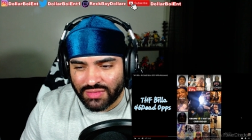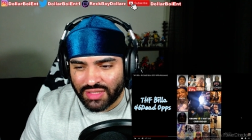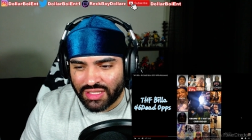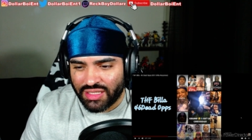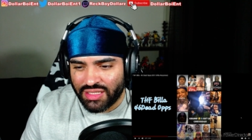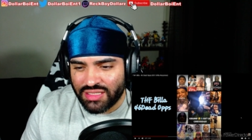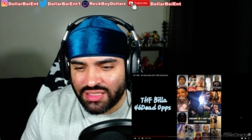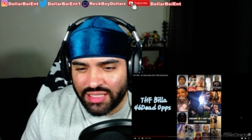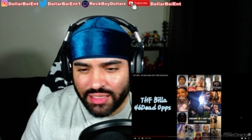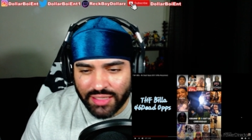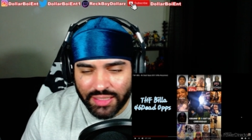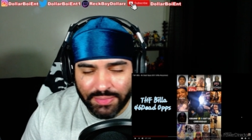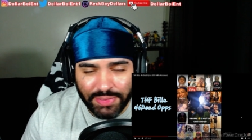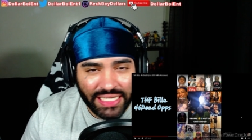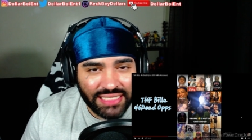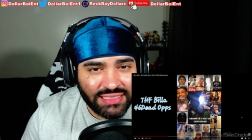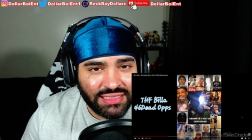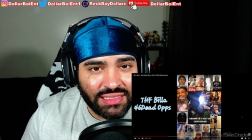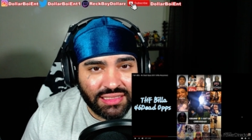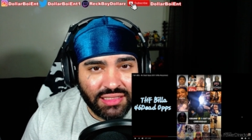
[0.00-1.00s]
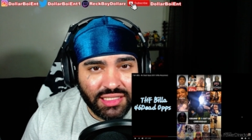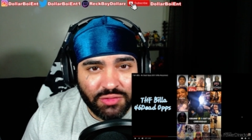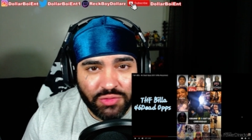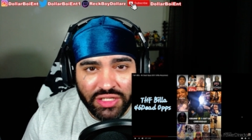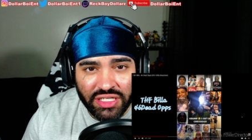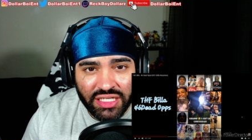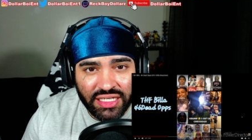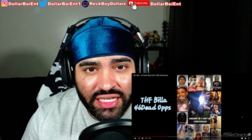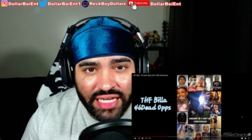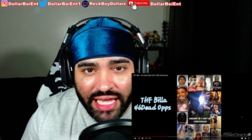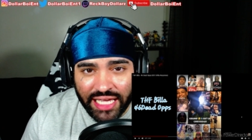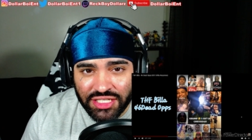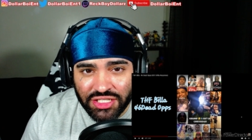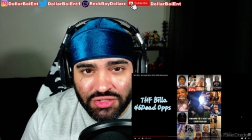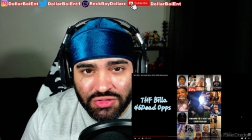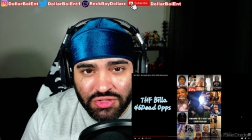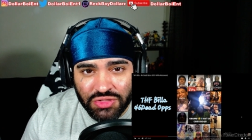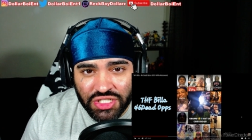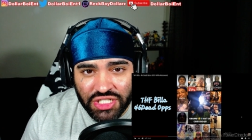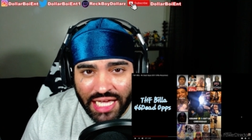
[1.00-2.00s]
he said basically when he catch
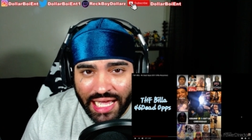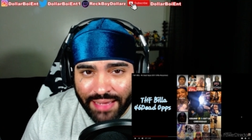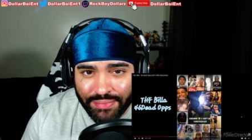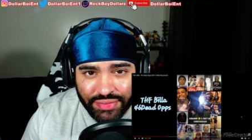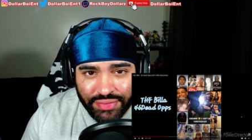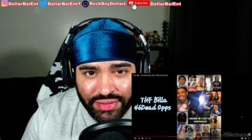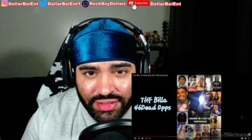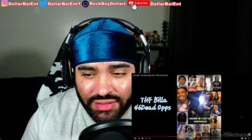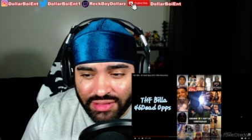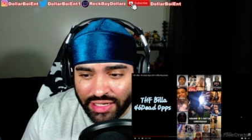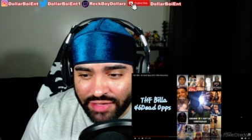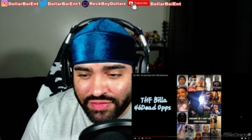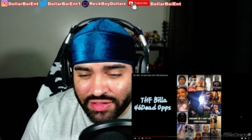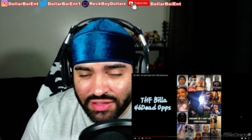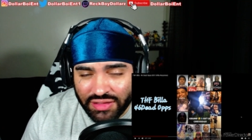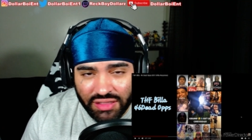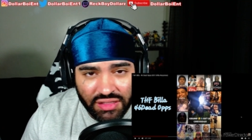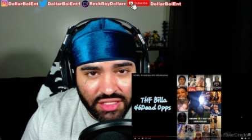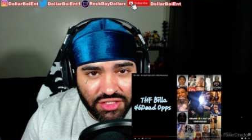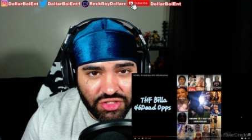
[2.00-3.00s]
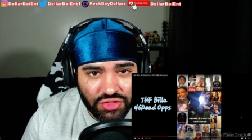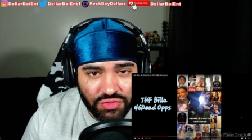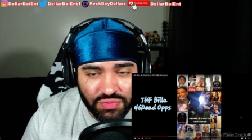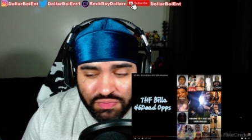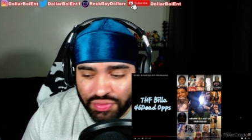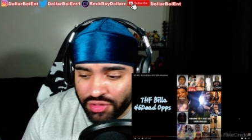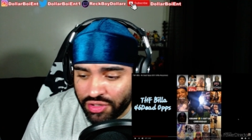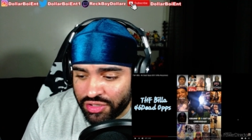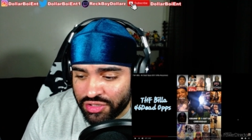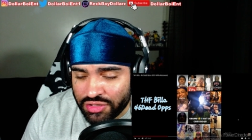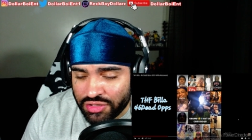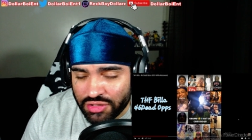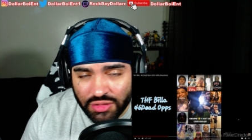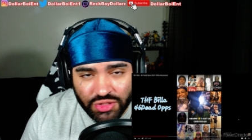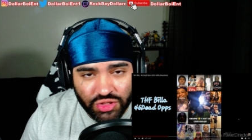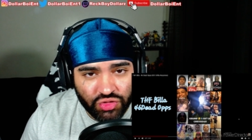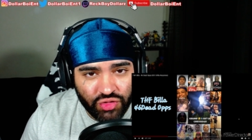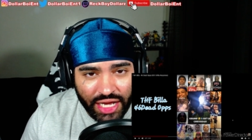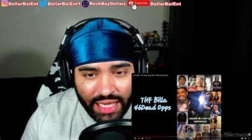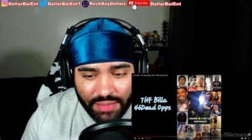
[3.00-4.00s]
you shopping, everything that you brought, you gonna
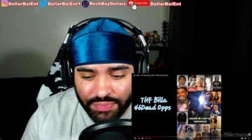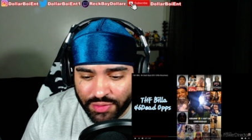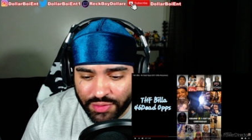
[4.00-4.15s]
drop it